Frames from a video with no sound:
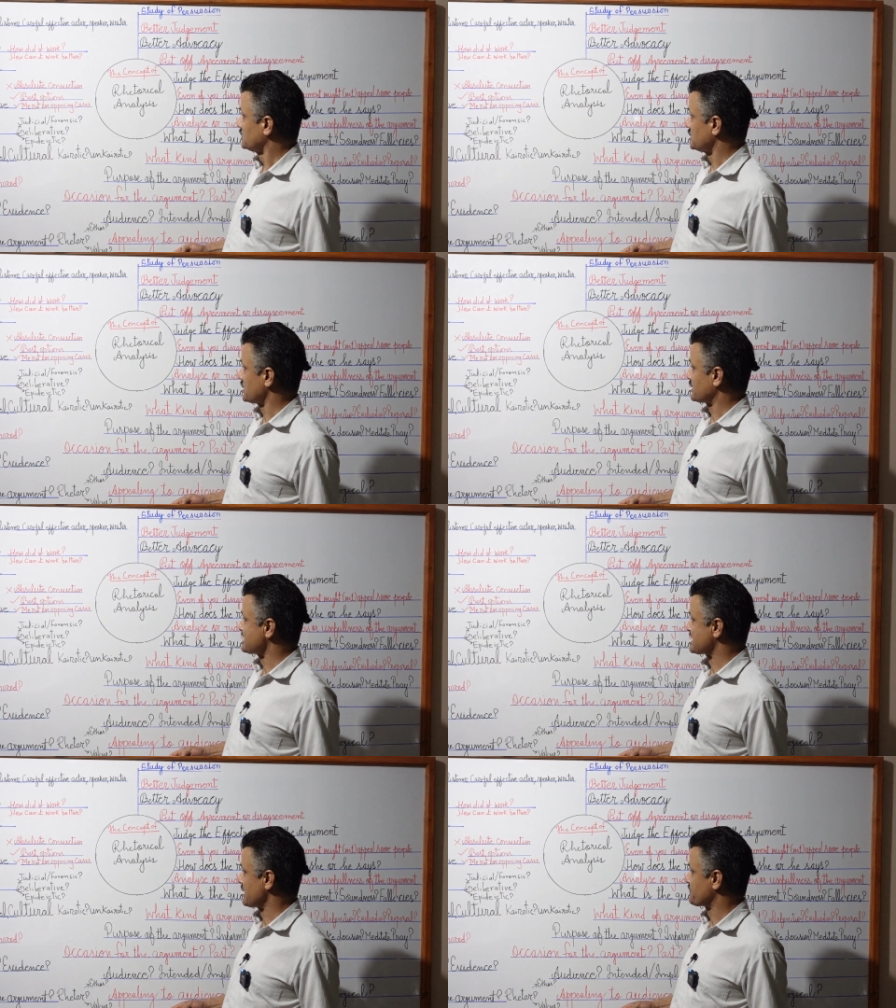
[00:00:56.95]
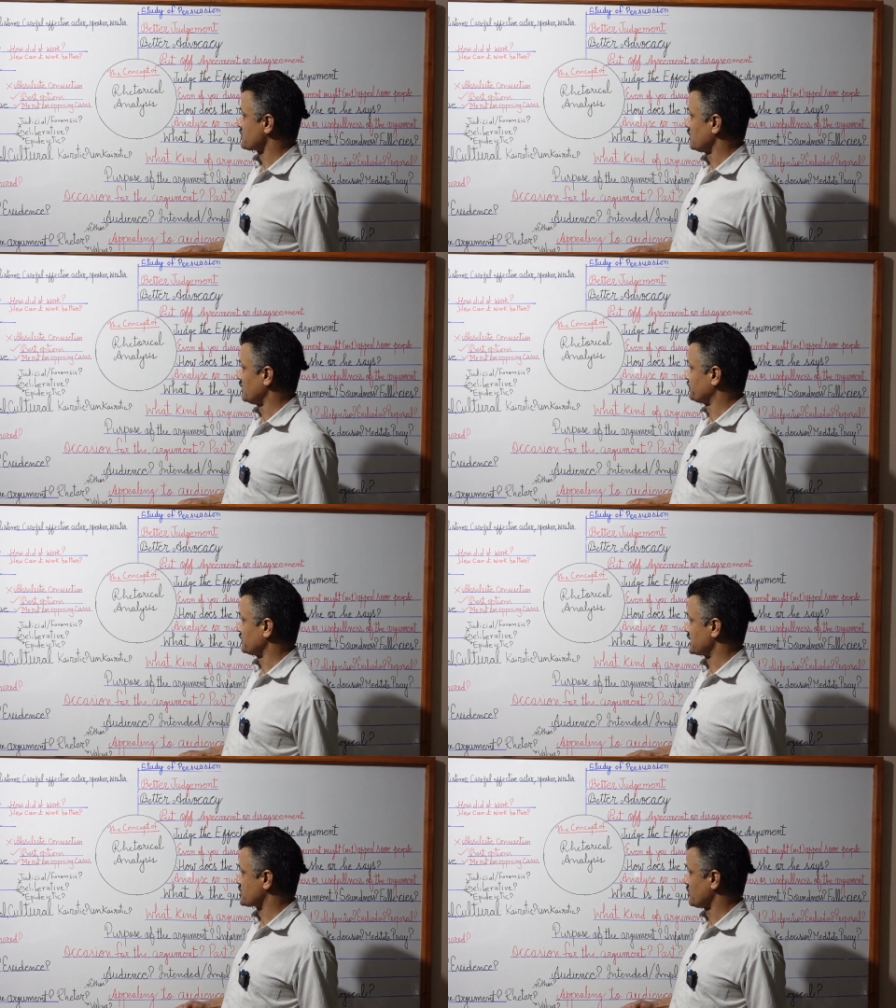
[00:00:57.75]
the concept of
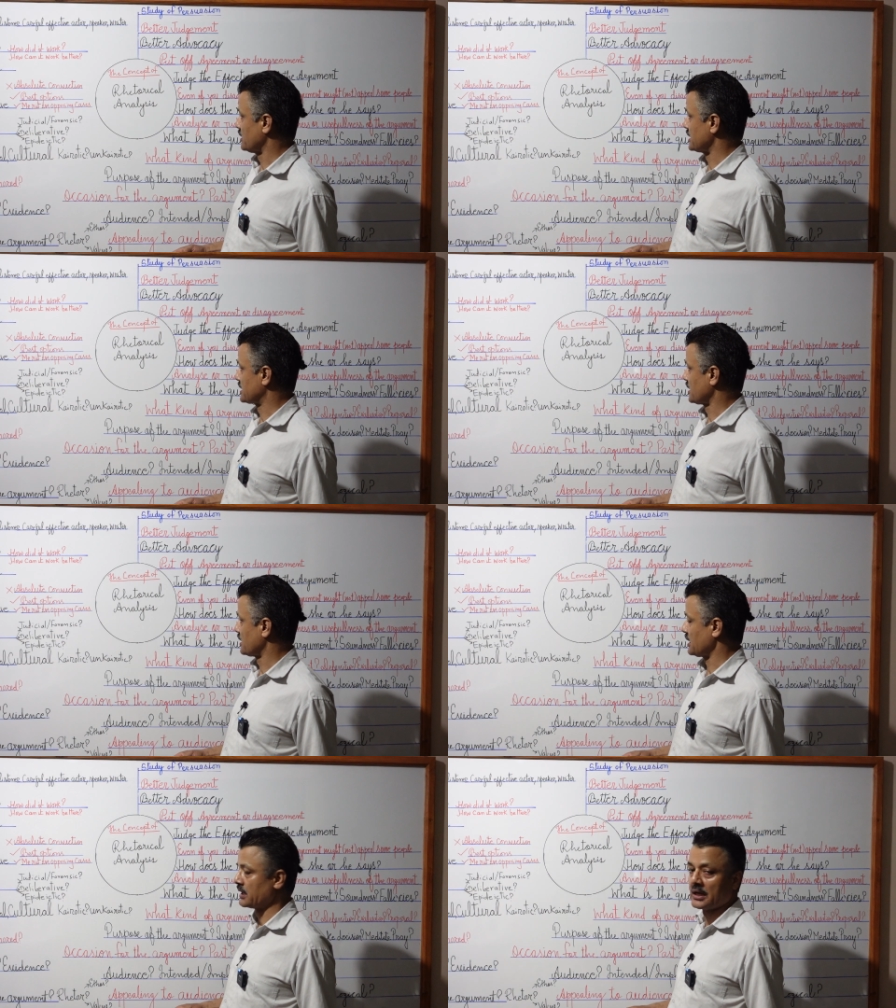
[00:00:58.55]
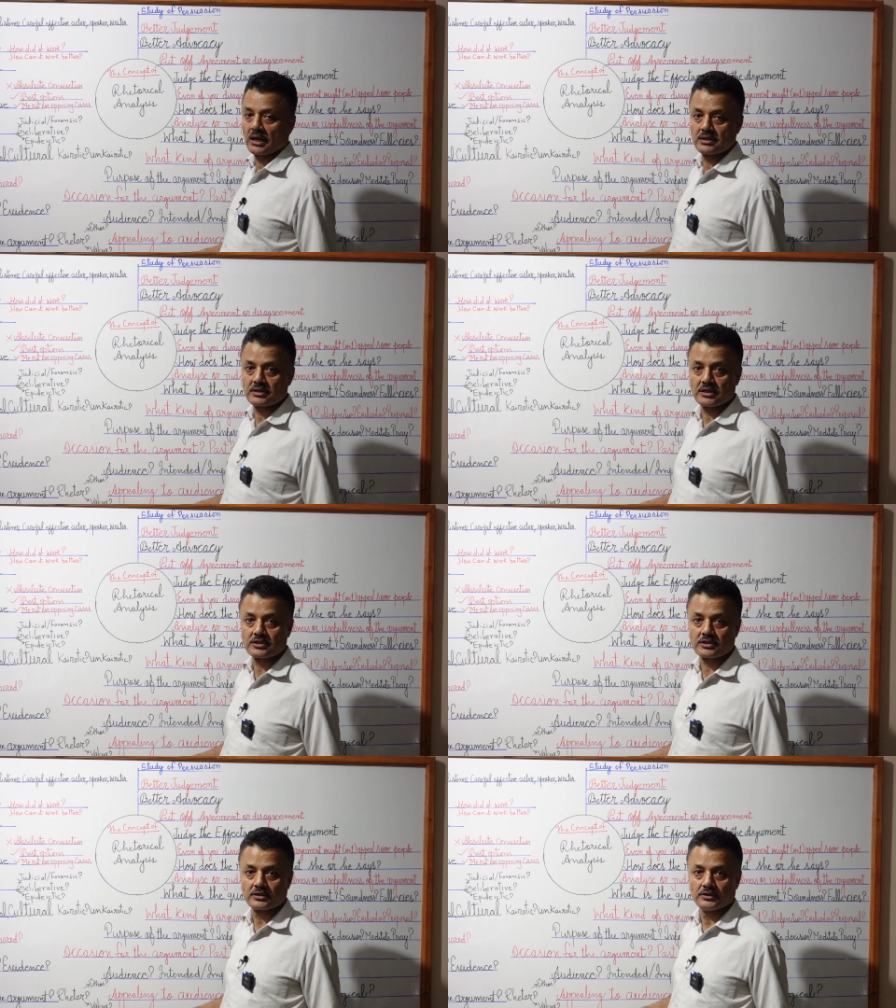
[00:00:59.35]
rhetorical
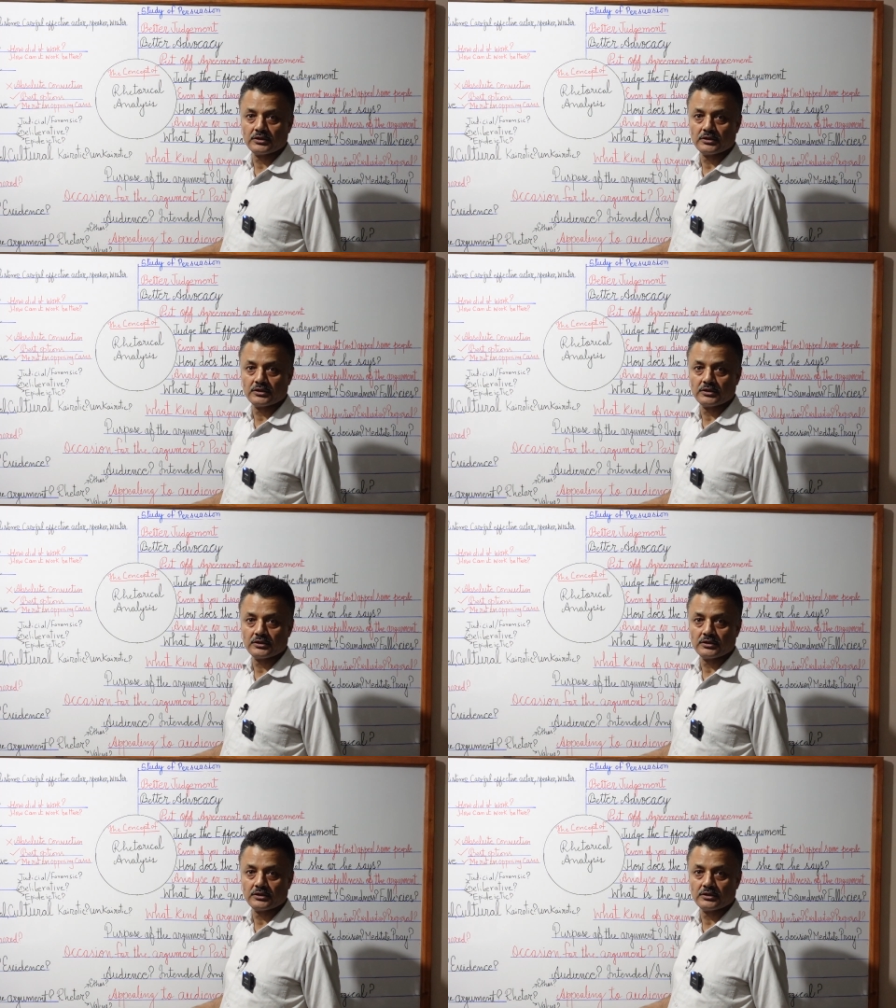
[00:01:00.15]
analysis